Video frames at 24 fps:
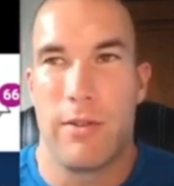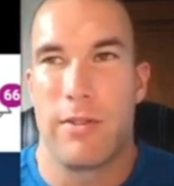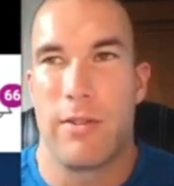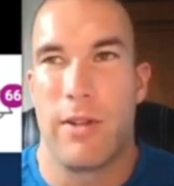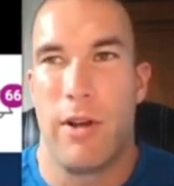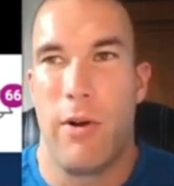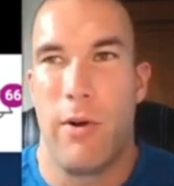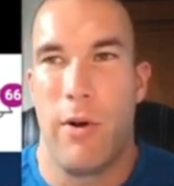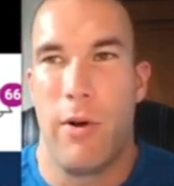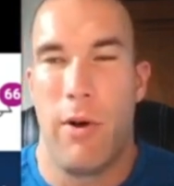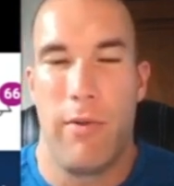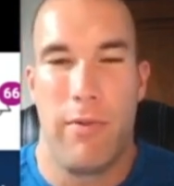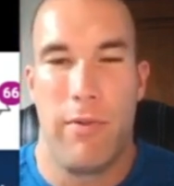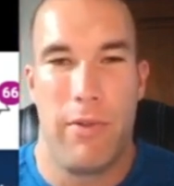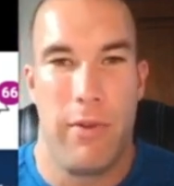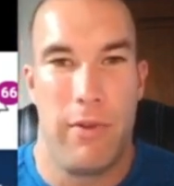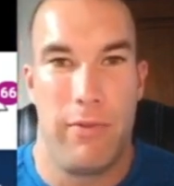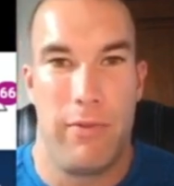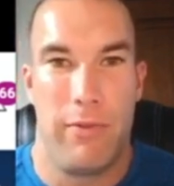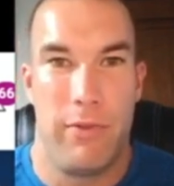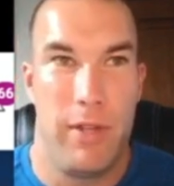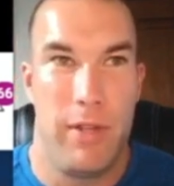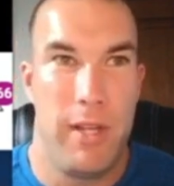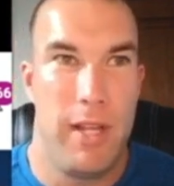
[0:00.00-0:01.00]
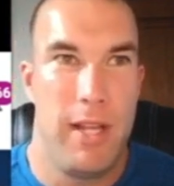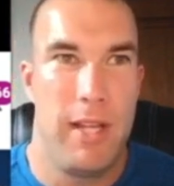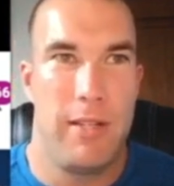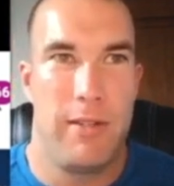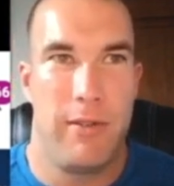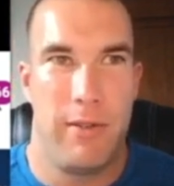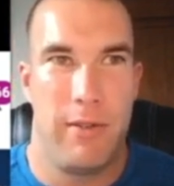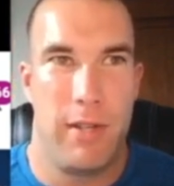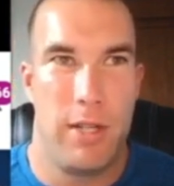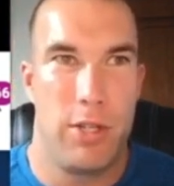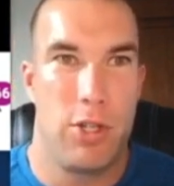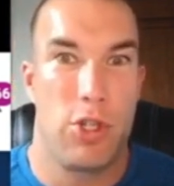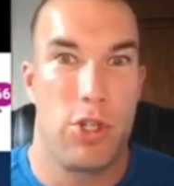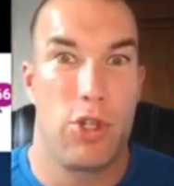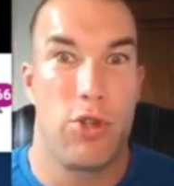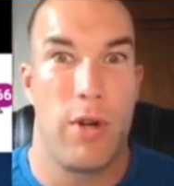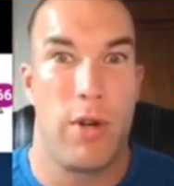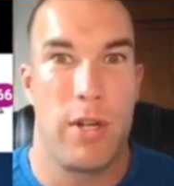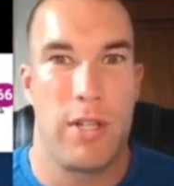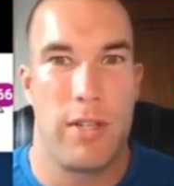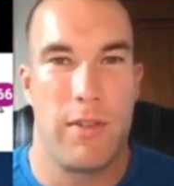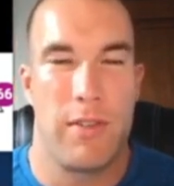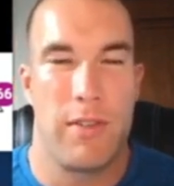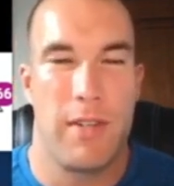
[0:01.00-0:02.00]
So over this
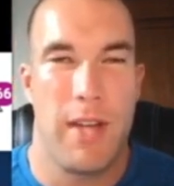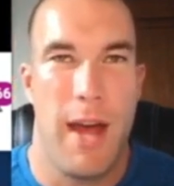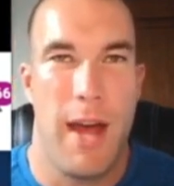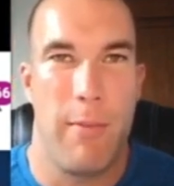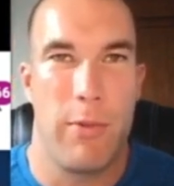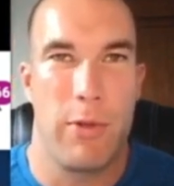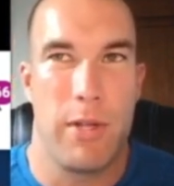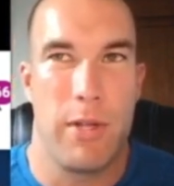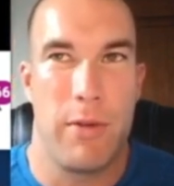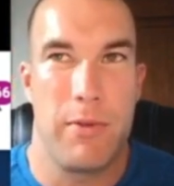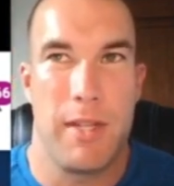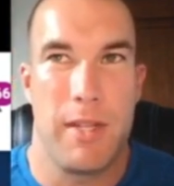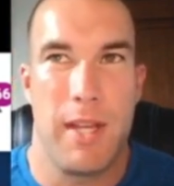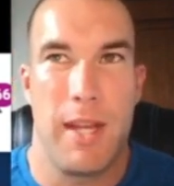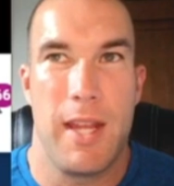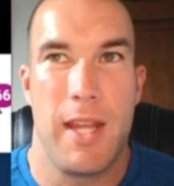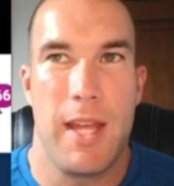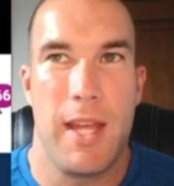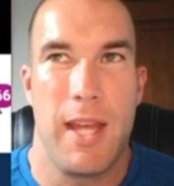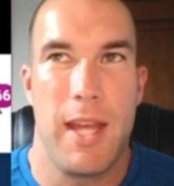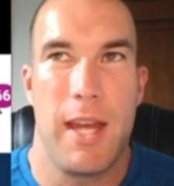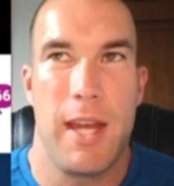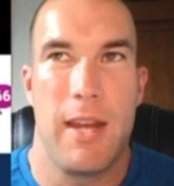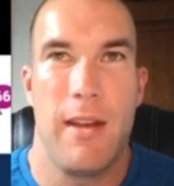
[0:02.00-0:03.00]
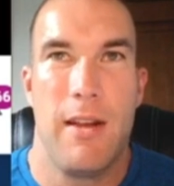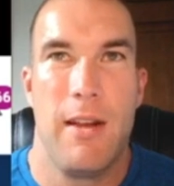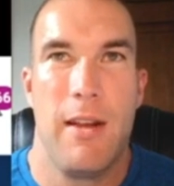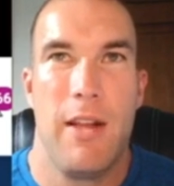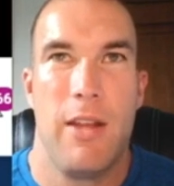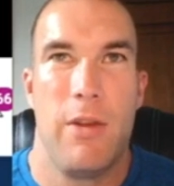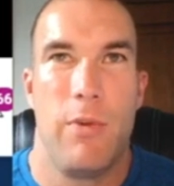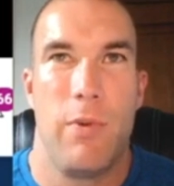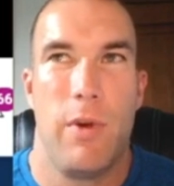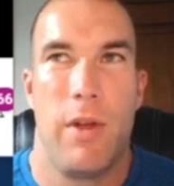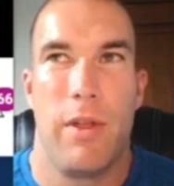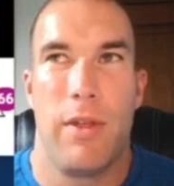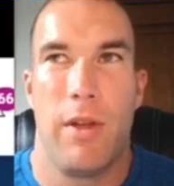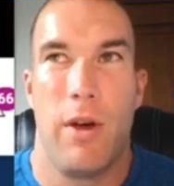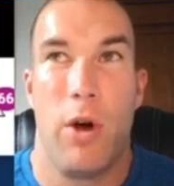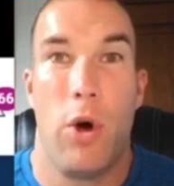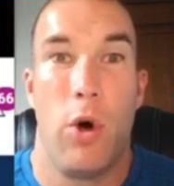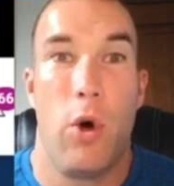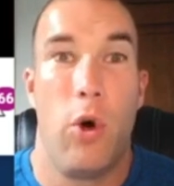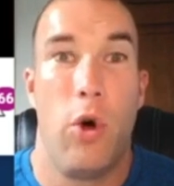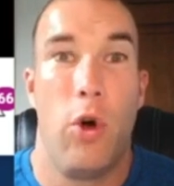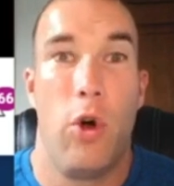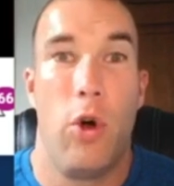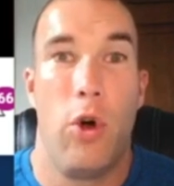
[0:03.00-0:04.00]
stretch of time was I was getting hit with a
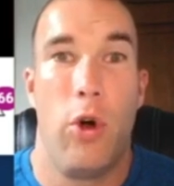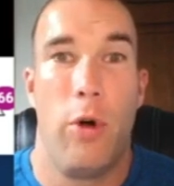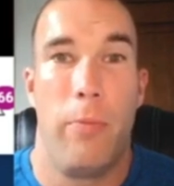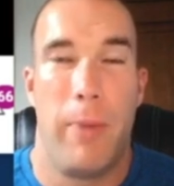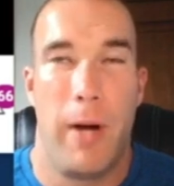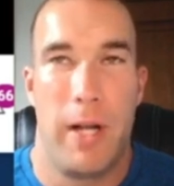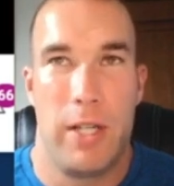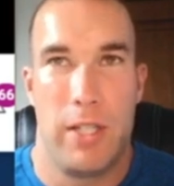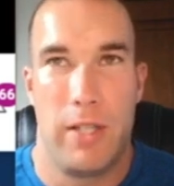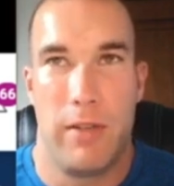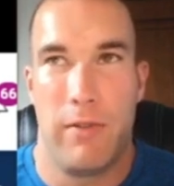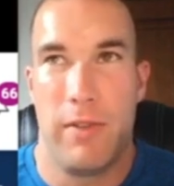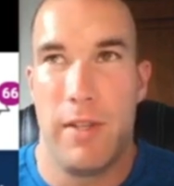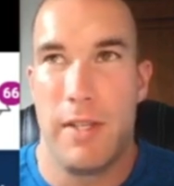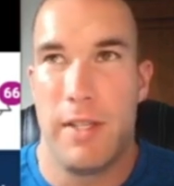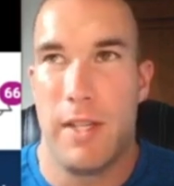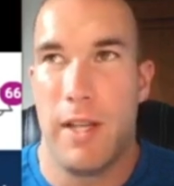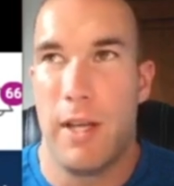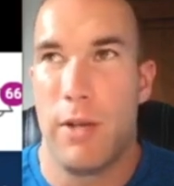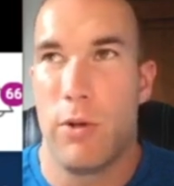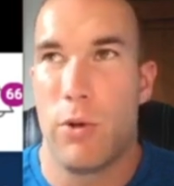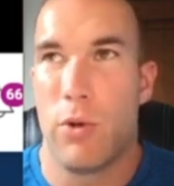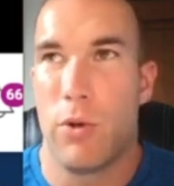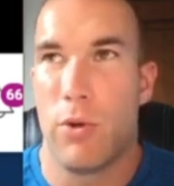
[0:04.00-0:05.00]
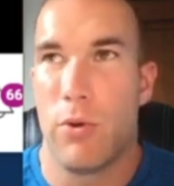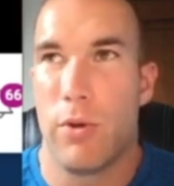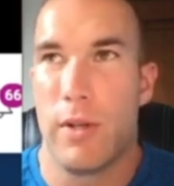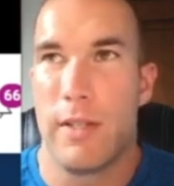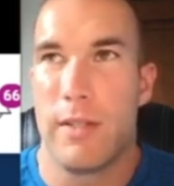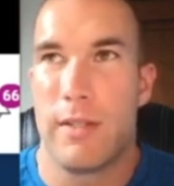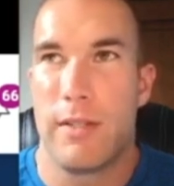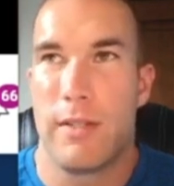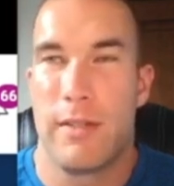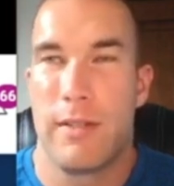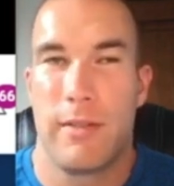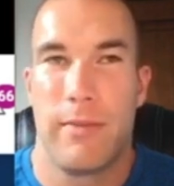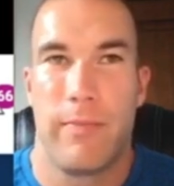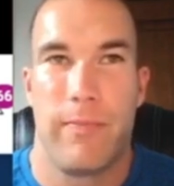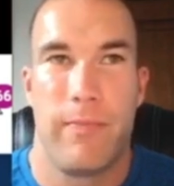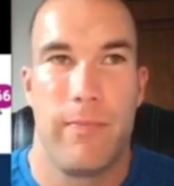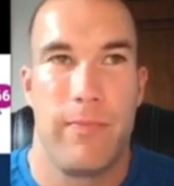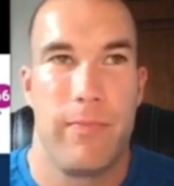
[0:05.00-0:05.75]
whole bunch of these inquiries.